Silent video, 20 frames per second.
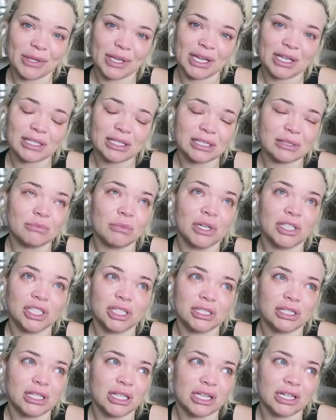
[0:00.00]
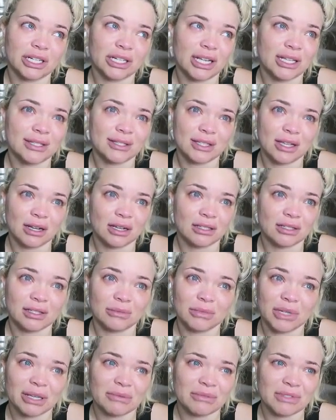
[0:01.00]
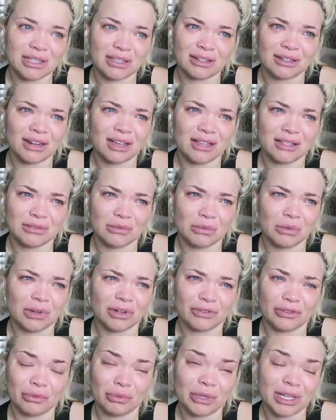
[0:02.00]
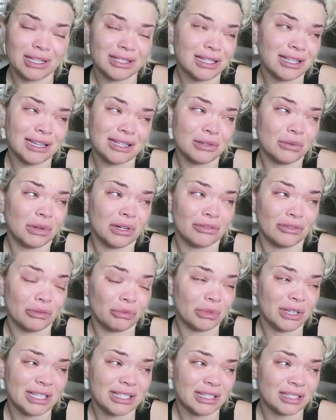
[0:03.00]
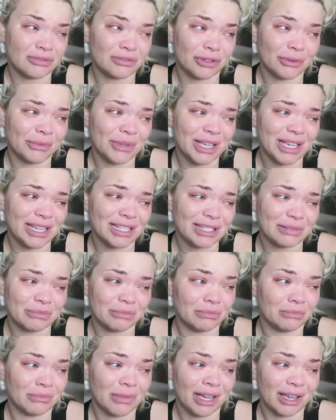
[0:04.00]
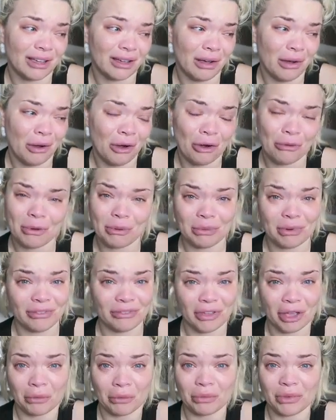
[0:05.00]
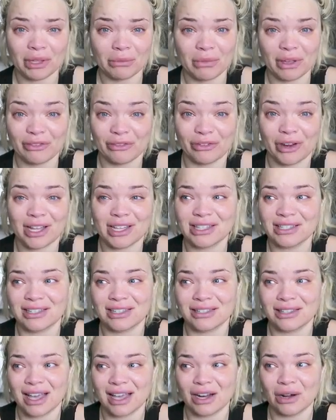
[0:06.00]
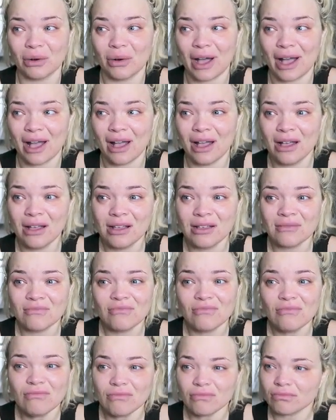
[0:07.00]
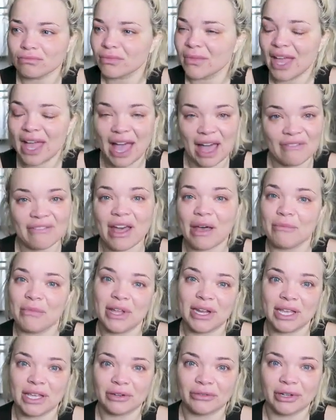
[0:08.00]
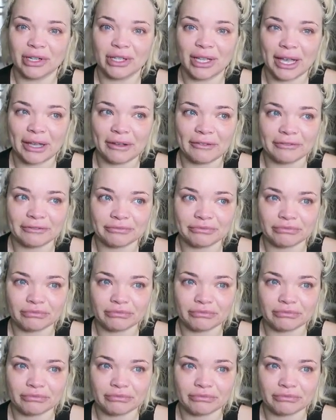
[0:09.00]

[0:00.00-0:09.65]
because as much as the internet sucks, sometimes the internet is a wonderful place. It is a wonderful place, because for me, it's my home and my family and my friends, because I don't have that many in real life.